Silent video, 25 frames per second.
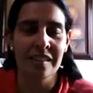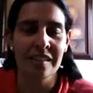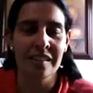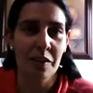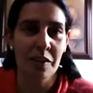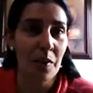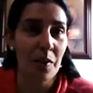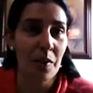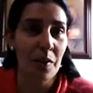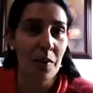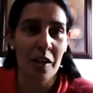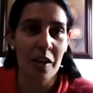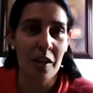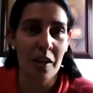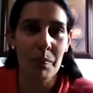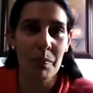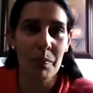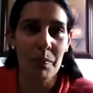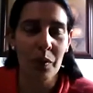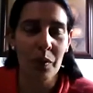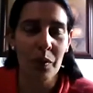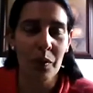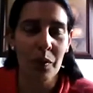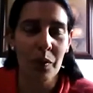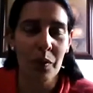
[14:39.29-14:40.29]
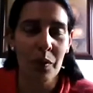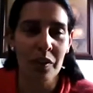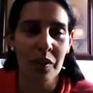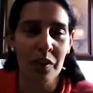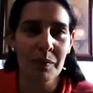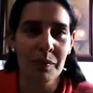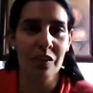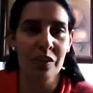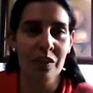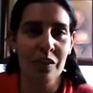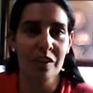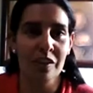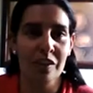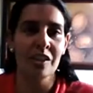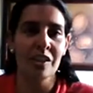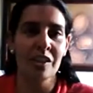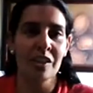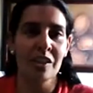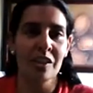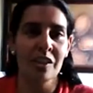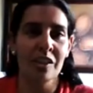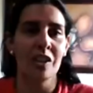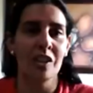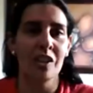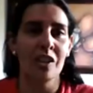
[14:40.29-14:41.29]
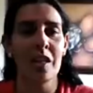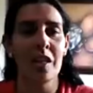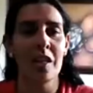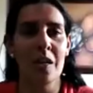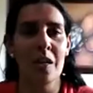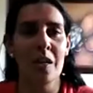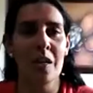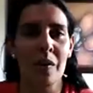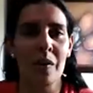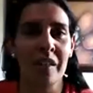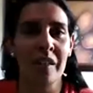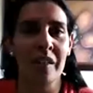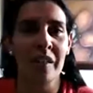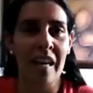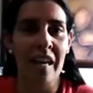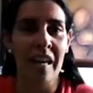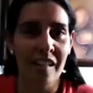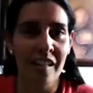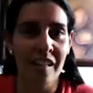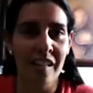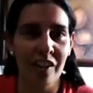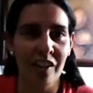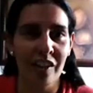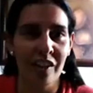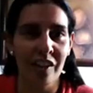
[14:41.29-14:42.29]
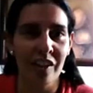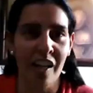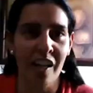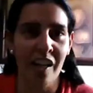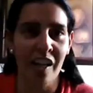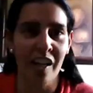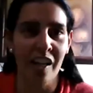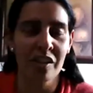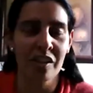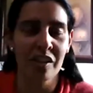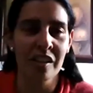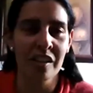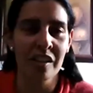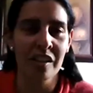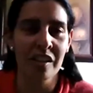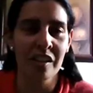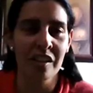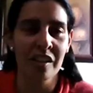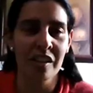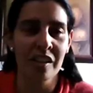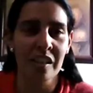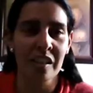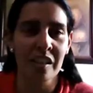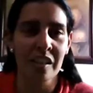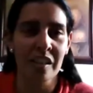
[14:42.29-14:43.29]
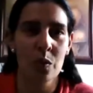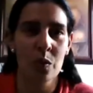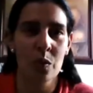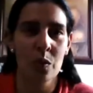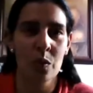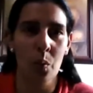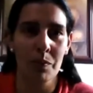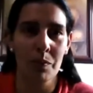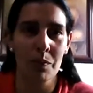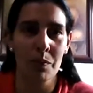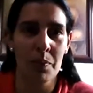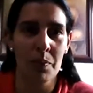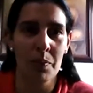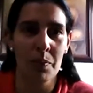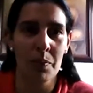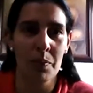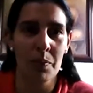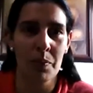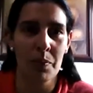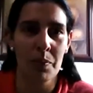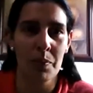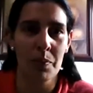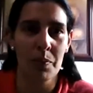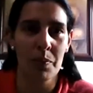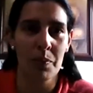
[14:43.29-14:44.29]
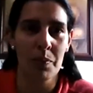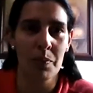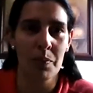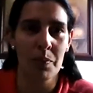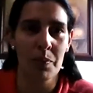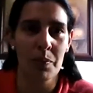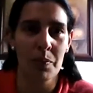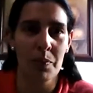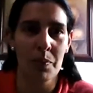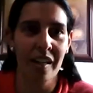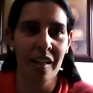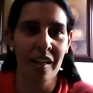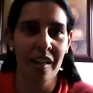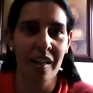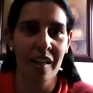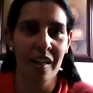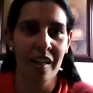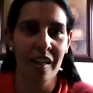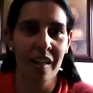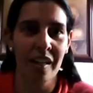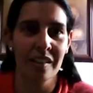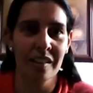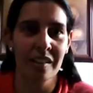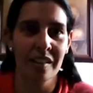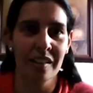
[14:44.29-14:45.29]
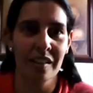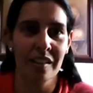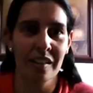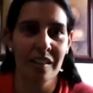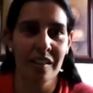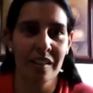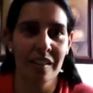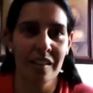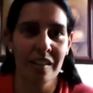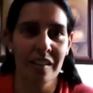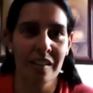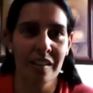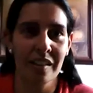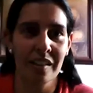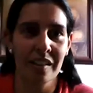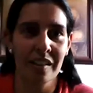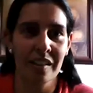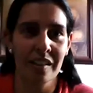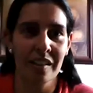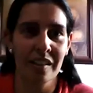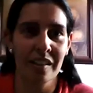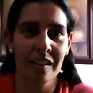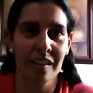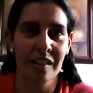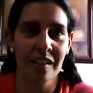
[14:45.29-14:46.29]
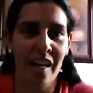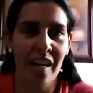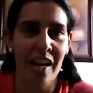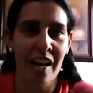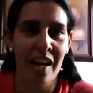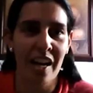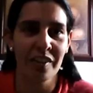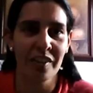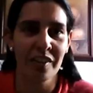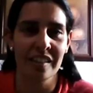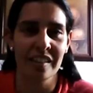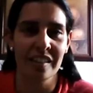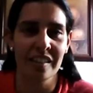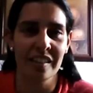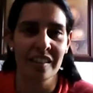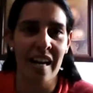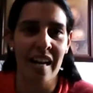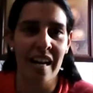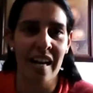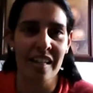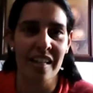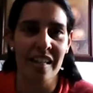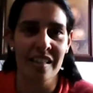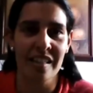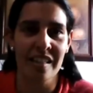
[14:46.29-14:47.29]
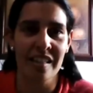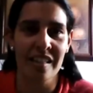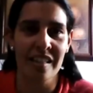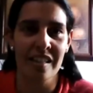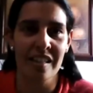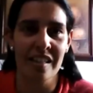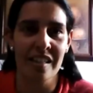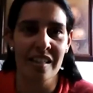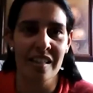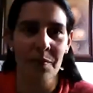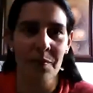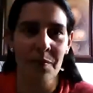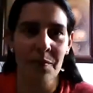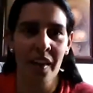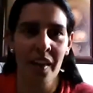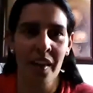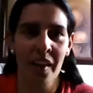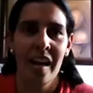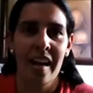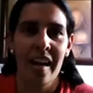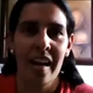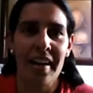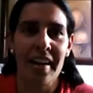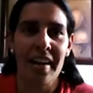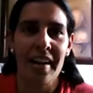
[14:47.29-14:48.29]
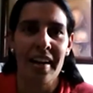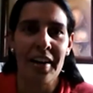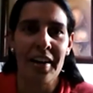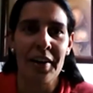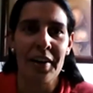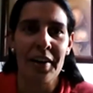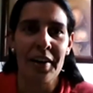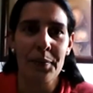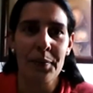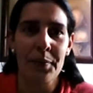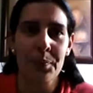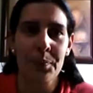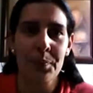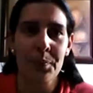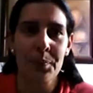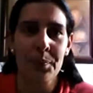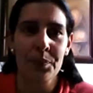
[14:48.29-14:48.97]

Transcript: And I think what you're doing is extremely important, because it's not only about getting a connection, it's what people can really do if they have that internet access.